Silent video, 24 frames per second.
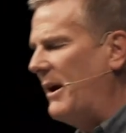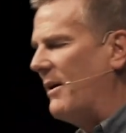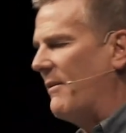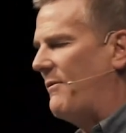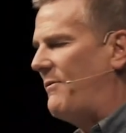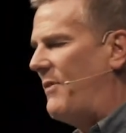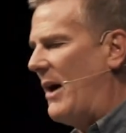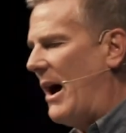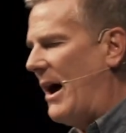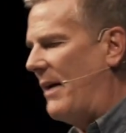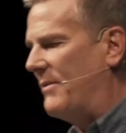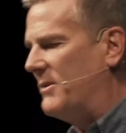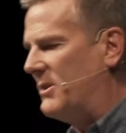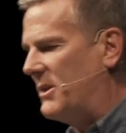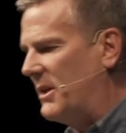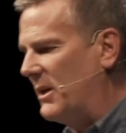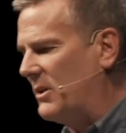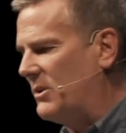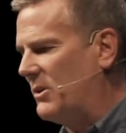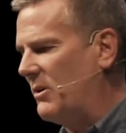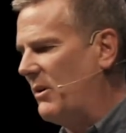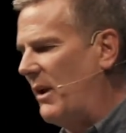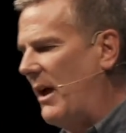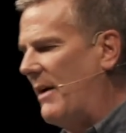Peter 5,
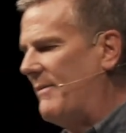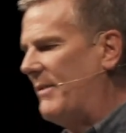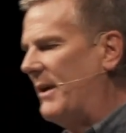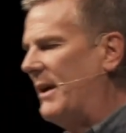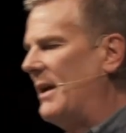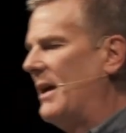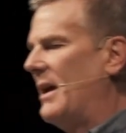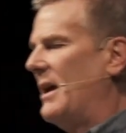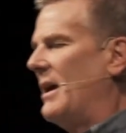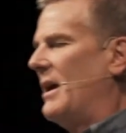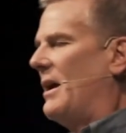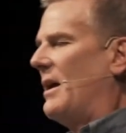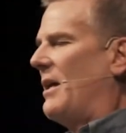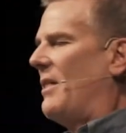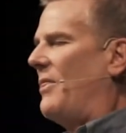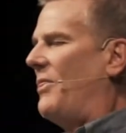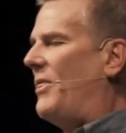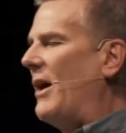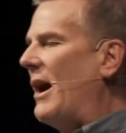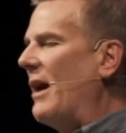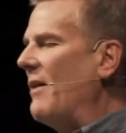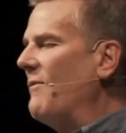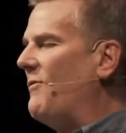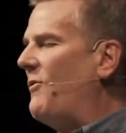6 through 11.
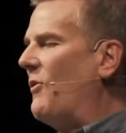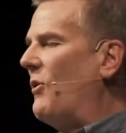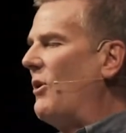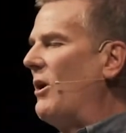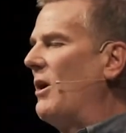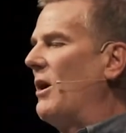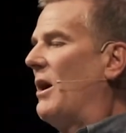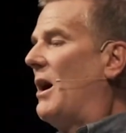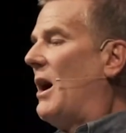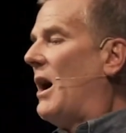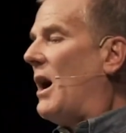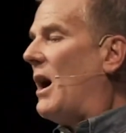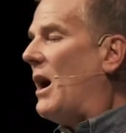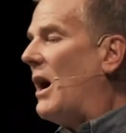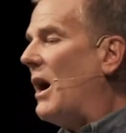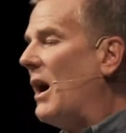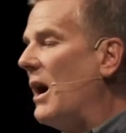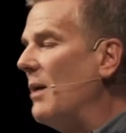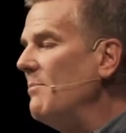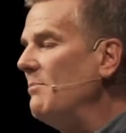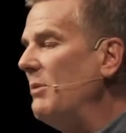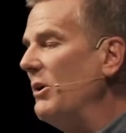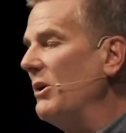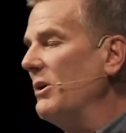Therefore,
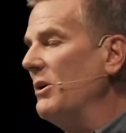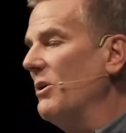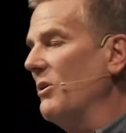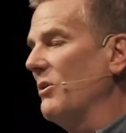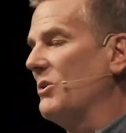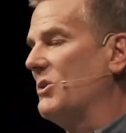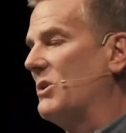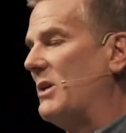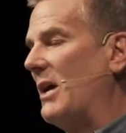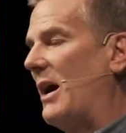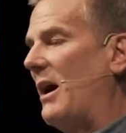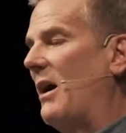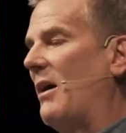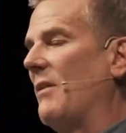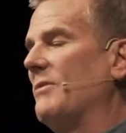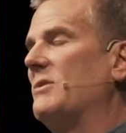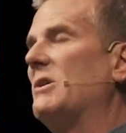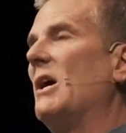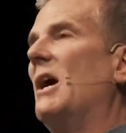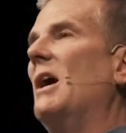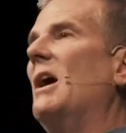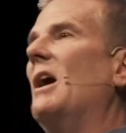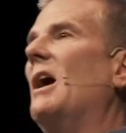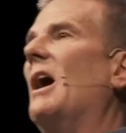humble
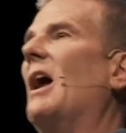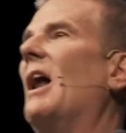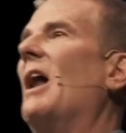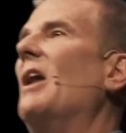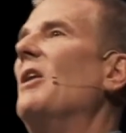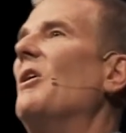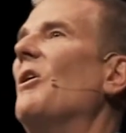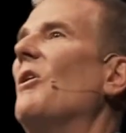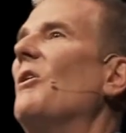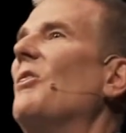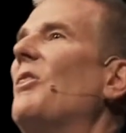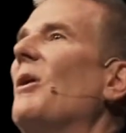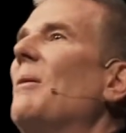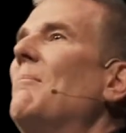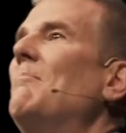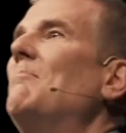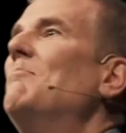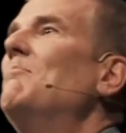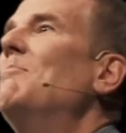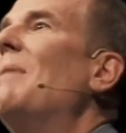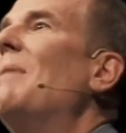yourselves under the